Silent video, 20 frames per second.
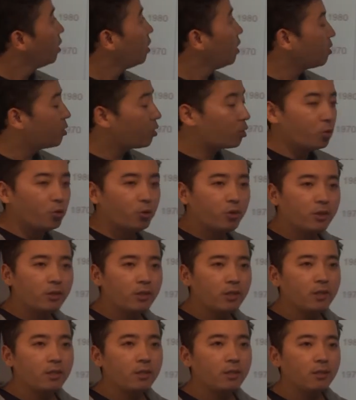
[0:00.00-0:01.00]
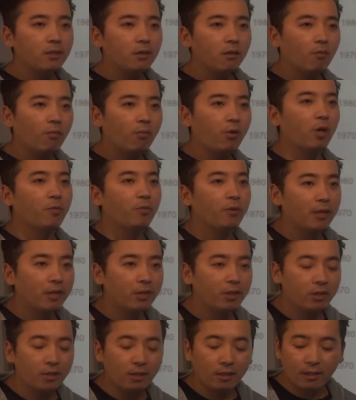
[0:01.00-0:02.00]
institutions,
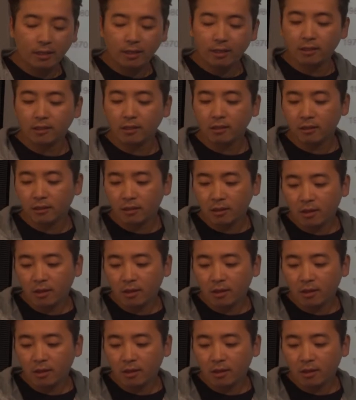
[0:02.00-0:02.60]
population, and